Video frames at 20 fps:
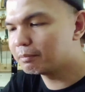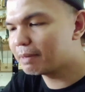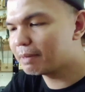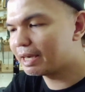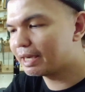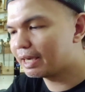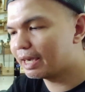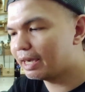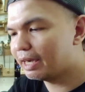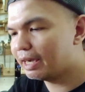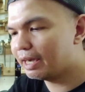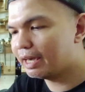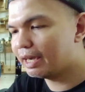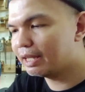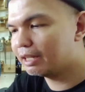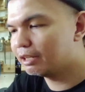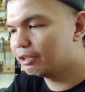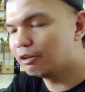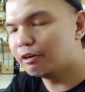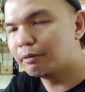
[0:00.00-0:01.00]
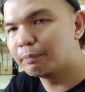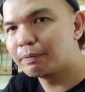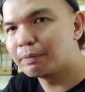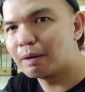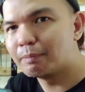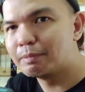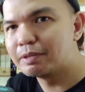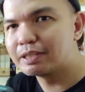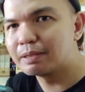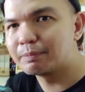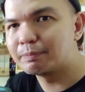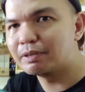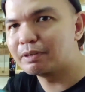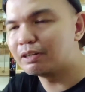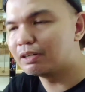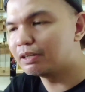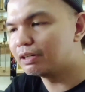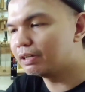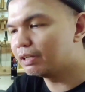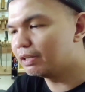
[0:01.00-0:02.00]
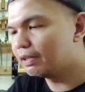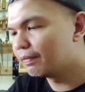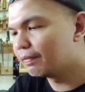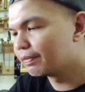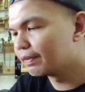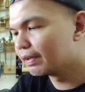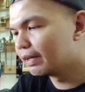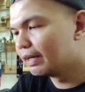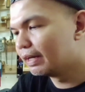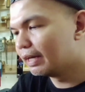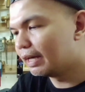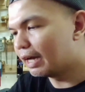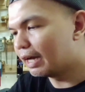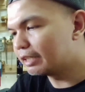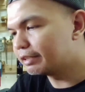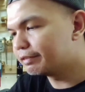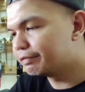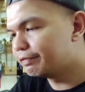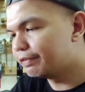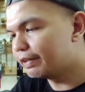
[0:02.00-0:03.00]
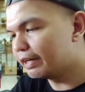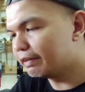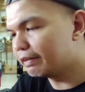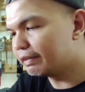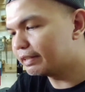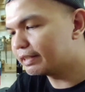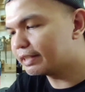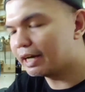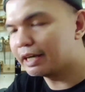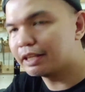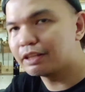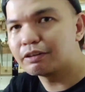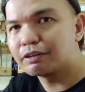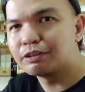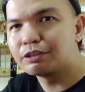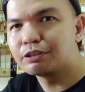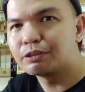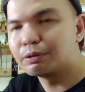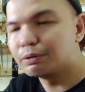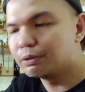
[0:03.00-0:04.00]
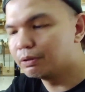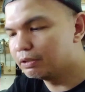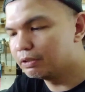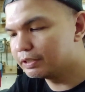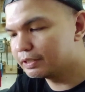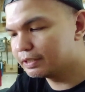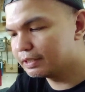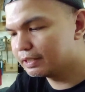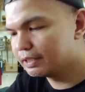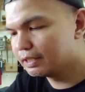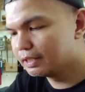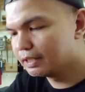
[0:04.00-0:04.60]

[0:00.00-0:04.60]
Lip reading: my hand, no problems at all. Has very tight controls,